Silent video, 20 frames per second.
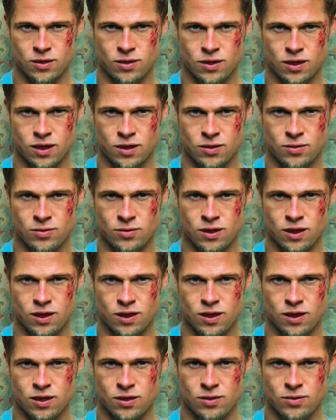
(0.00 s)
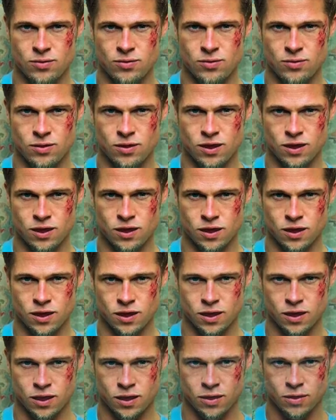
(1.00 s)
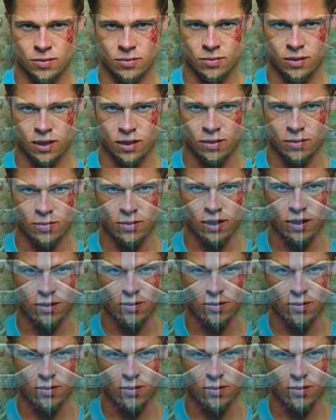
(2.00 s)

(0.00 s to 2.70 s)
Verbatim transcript: like a hacker. That'd be cool,